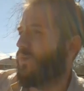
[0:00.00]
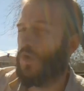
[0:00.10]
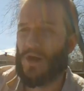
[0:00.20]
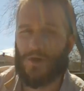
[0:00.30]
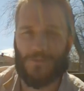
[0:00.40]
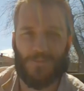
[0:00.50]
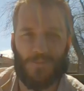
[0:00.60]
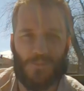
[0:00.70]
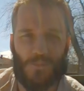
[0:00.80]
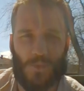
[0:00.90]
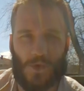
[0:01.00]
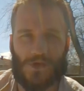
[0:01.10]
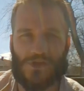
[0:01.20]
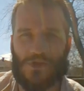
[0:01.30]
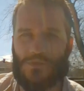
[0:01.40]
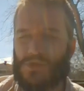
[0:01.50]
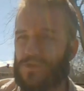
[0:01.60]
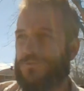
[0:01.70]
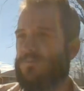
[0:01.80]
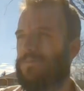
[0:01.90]
Water. Water's huge.
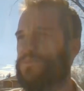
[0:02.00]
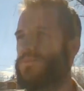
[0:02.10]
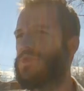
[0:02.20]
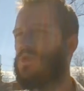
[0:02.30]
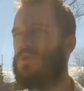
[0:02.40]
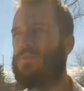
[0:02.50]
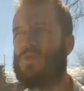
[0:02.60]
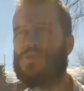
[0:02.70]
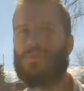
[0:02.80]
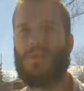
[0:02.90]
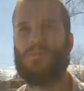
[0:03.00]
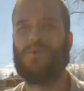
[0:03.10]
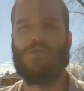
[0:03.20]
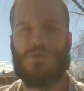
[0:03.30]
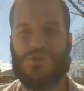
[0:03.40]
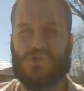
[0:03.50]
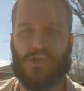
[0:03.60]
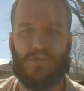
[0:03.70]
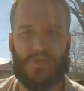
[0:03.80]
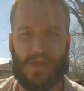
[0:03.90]
So most people just
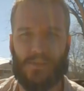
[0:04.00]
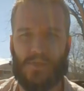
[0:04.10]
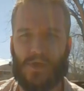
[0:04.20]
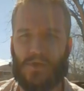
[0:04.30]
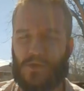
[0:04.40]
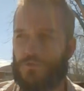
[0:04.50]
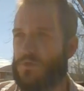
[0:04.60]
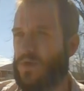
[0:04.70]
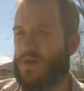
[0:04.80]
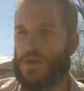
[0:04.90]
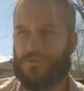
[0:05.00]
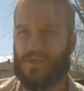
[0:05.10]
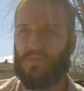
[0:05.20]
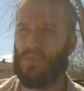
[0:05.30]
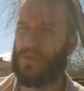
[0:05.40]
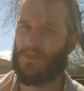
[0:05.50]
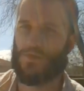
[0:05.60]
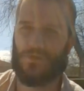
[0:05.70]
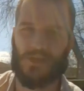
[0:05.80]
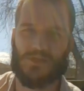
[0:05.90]
drink their tap water, or if you're lucky enough to have a well,
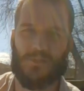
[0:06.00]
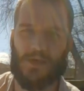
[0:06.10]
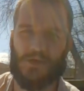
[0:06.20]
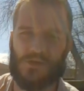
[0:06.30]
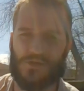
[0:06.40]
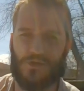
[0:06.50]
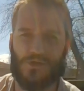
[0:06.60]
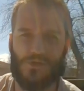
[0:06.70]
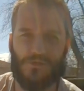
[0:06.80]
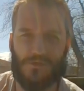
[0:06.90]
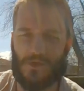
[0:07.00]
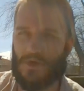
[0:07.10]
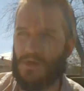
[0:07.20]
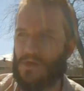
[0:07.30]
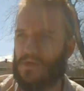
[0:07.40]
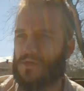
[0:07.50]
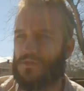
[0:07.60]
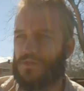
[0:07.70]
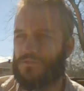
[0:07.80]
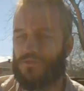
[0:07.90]
that's better as long as you
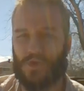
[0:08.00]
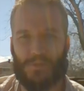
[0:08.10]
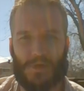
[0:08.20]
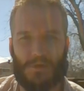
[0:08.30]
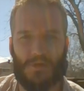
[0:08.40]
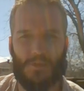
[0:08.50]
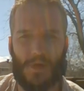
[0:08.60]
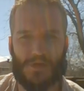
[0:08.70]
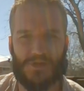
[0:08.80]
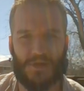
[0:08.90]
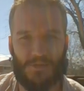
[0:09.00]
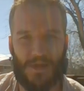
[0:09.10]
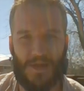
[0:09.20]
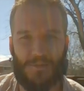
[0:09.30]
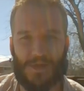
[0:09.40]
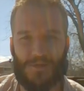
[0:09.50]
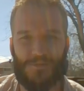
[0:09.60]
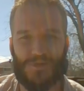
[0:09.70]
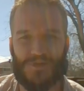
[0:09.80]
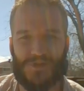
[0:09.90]
confirm that your water's not contaminated,
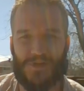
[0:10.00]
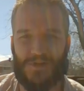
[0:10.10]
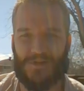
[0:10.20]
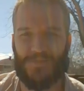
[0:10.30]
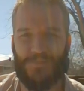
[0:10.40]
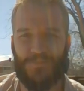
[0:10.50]
which a